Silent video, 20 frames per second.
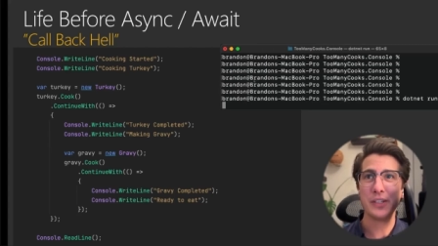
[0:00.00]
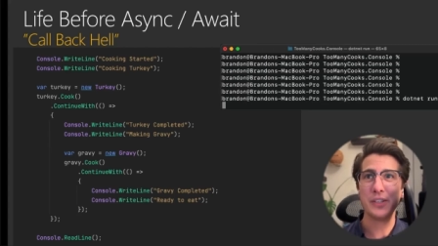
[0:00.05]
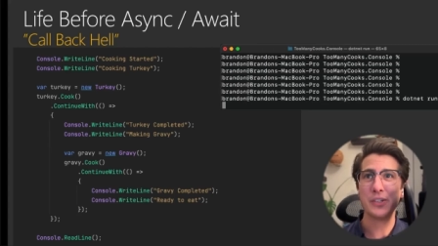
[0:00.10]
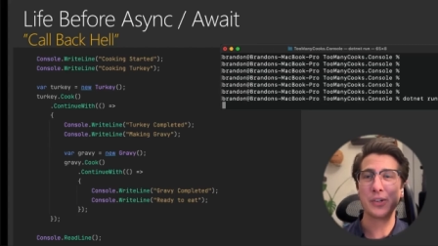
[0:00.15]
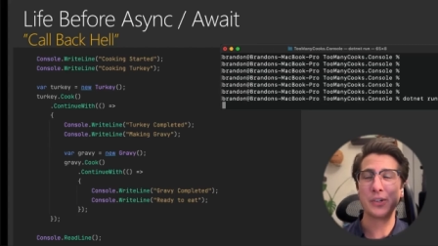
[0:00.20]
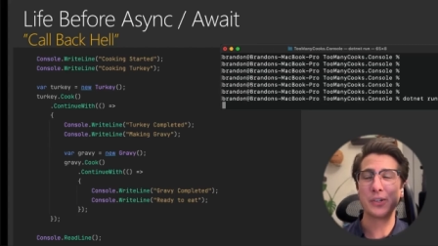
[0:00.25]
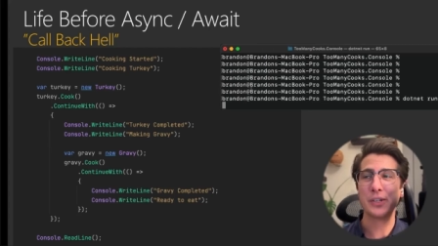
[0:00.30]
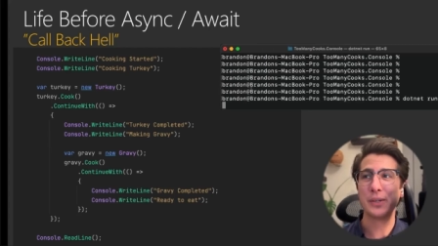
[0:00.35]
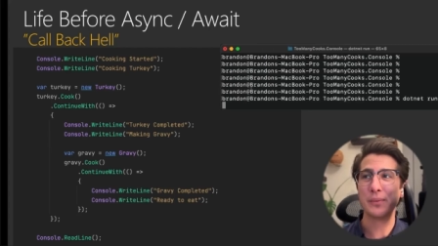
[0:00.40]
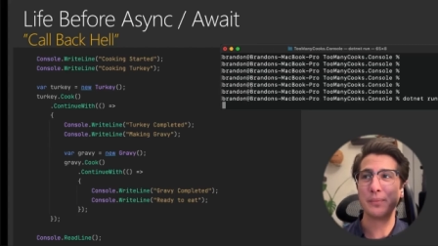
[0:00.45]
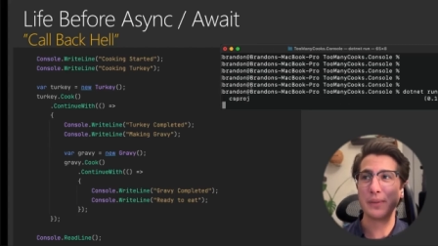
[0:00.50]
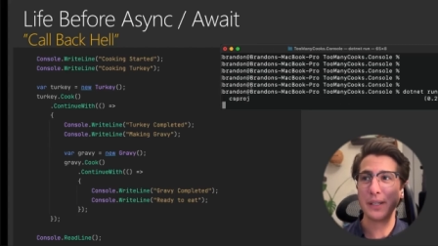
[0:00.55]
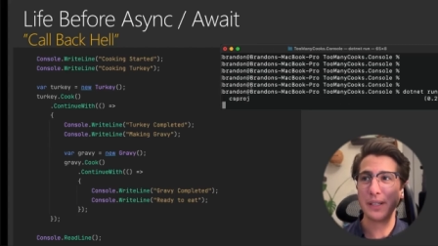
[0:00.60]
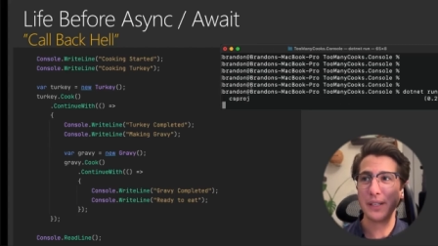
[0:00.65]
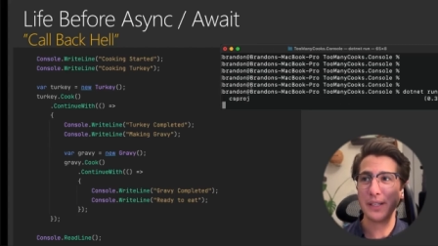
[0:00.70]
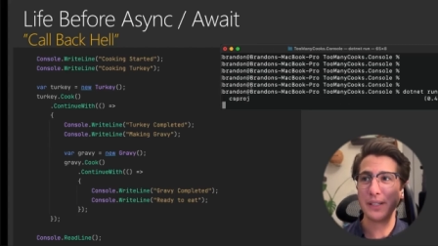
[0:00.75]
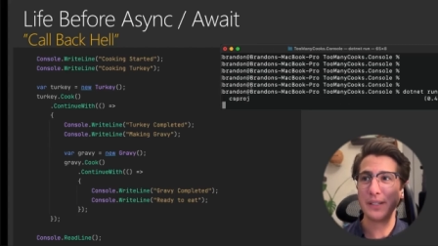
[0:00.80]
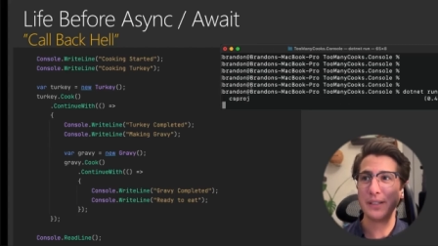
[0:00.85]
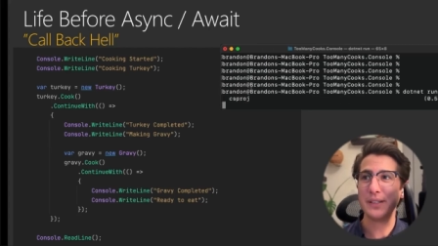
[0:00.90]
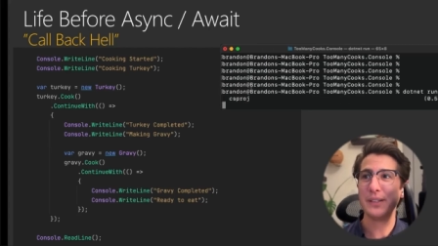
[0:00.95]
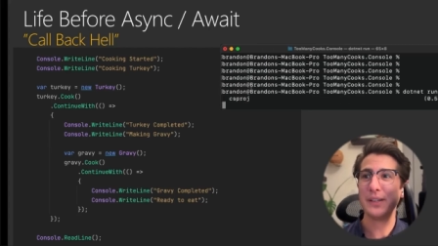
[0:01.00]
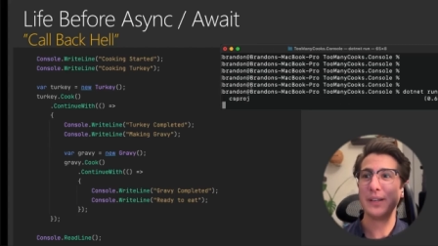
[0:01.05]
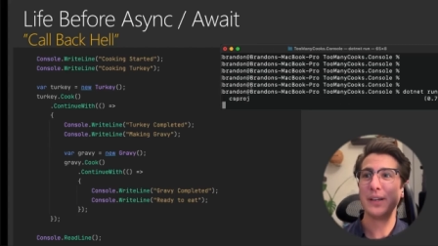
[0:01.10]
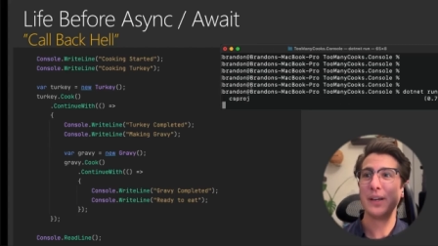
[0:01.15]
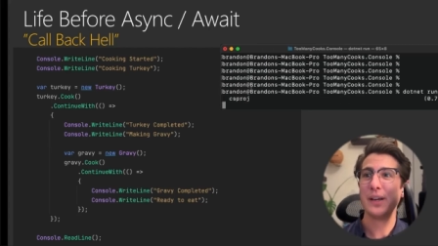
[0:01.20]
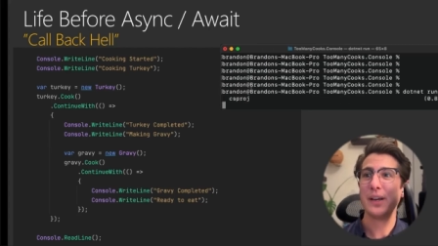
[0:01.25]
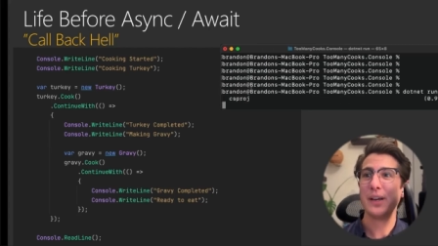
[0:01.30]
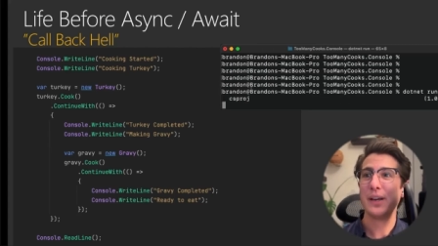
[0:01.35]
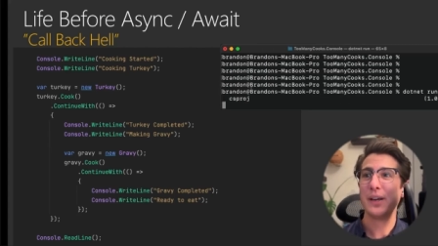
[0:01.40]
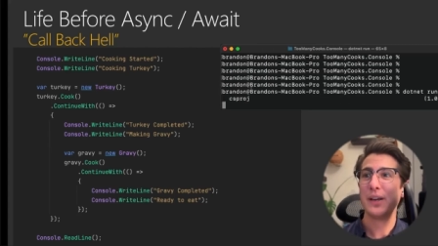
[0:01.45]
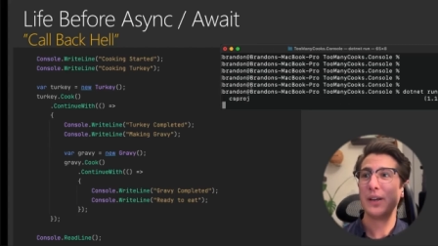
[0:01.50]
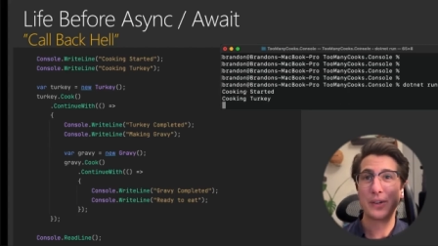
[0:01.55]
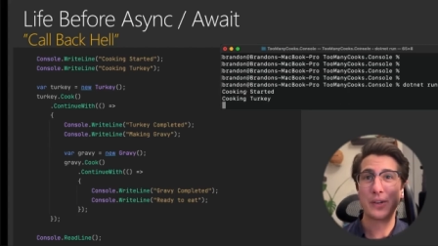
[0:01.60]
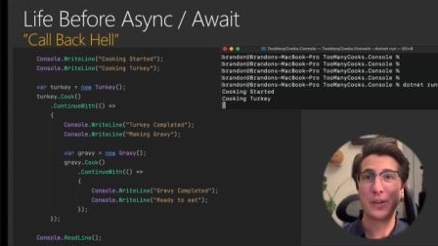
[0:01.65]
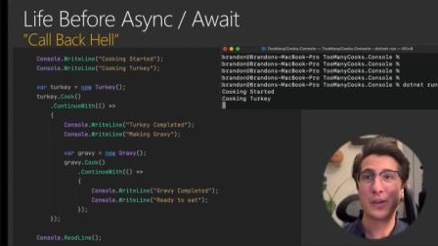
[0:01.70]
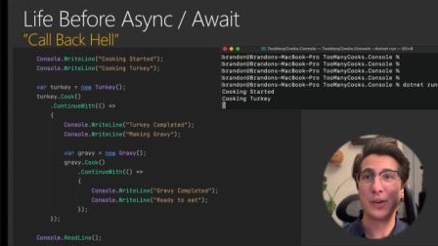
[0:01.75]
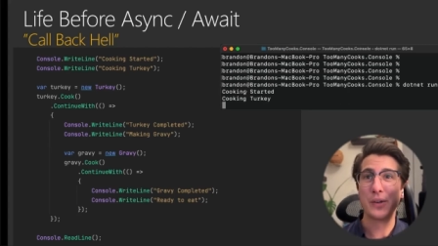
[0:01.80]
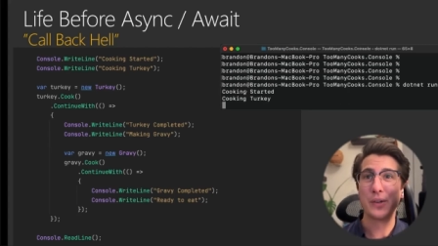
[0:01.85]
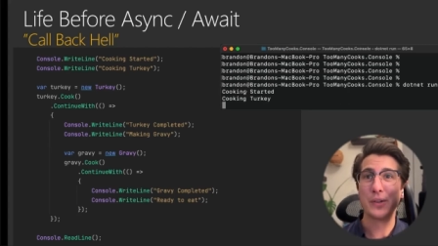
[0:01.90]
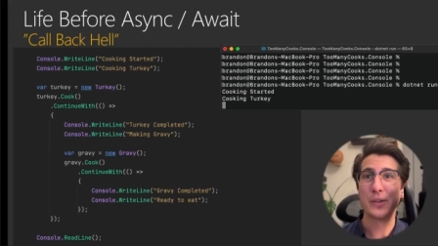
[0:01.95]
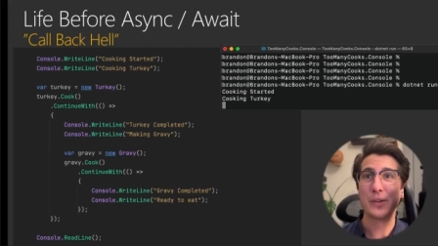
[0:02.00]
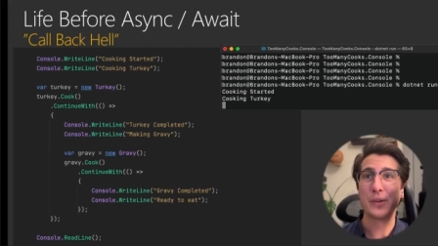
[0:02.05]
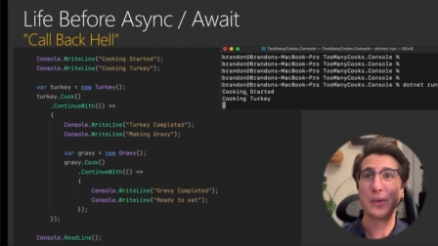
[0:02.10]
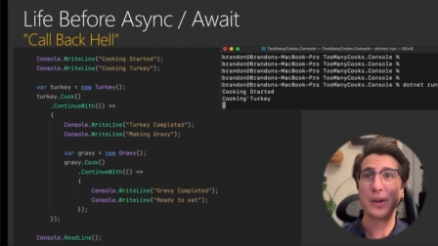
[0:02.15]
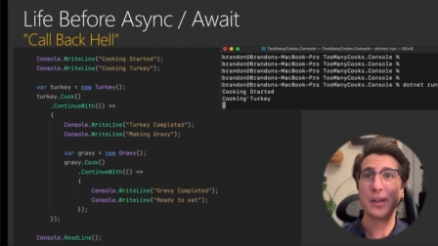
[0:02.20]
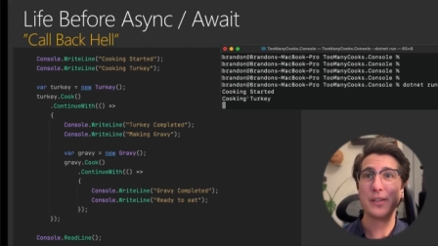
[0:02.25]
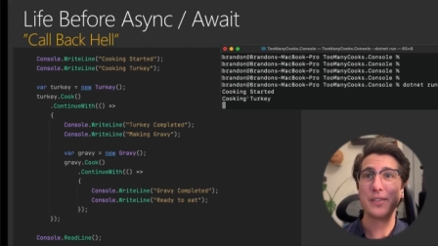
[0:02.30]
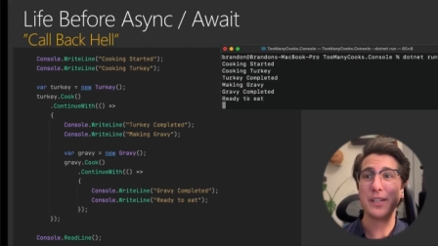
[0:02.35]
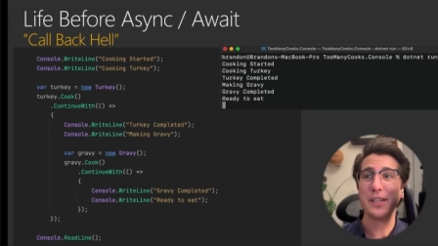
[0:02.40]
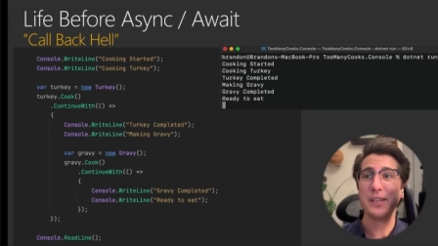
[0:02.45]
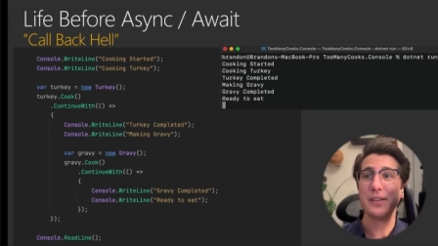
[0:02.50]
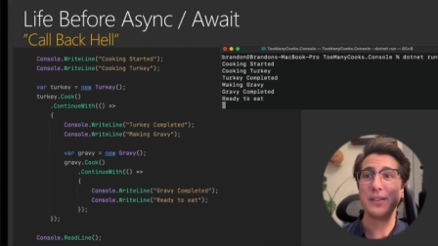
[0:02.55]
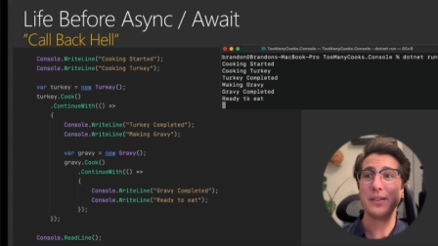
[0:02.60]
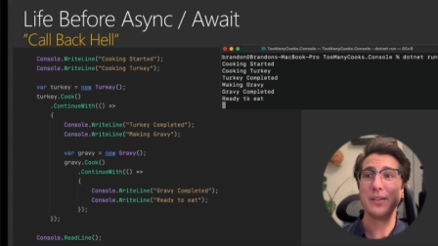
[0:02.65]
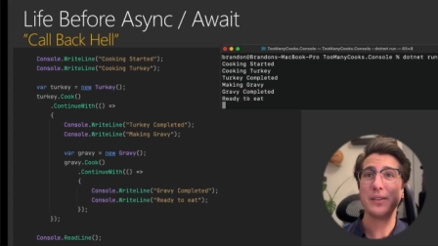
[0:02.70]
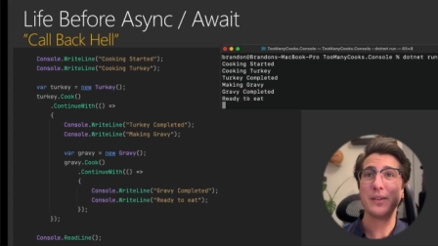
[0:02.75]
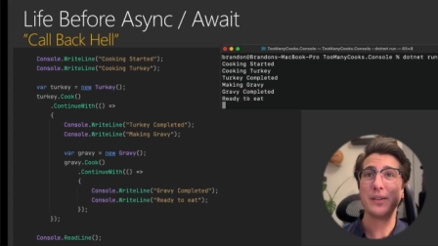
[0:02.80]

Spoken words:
turkey completed, cooking the gravy,